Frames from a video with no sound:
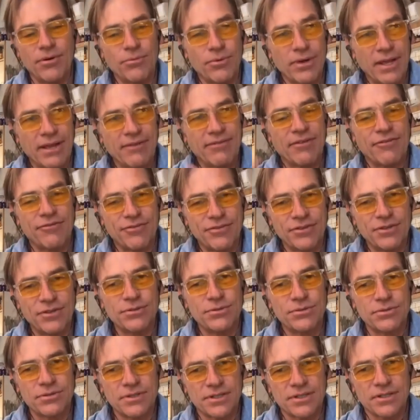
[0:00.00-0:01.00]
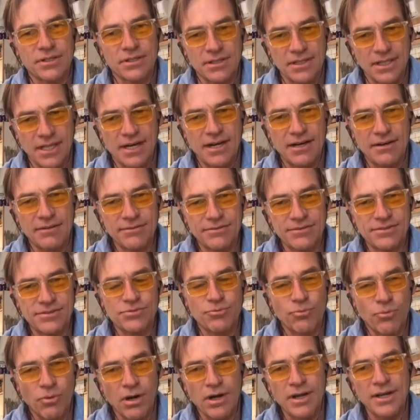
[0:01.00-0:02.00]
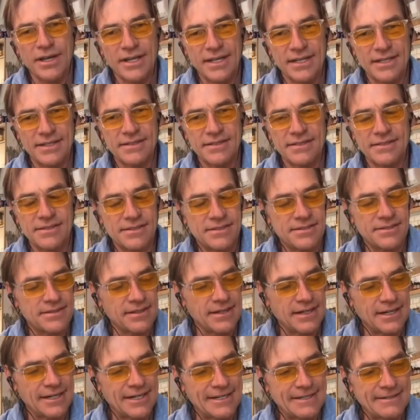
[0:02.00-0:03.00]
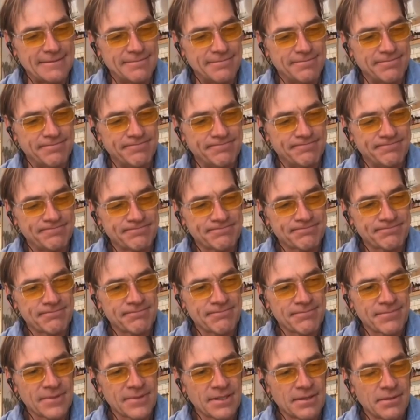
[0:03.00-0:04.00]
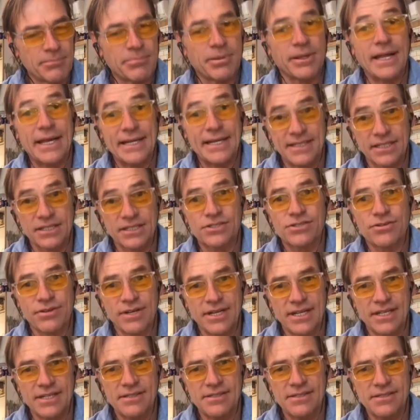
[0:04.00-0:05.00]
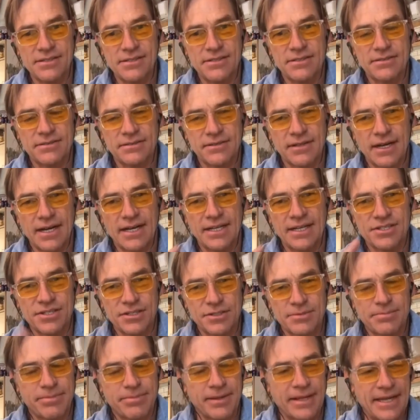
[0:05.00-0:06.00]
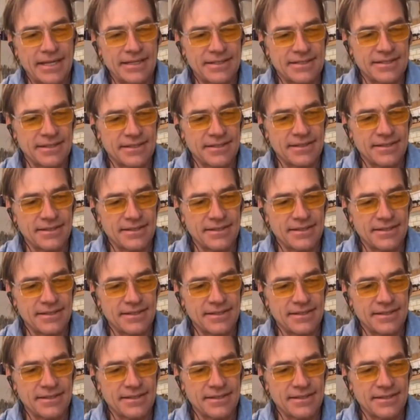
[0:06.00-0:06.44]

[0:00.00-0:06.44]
a few little loves. One is planting trees. I just planted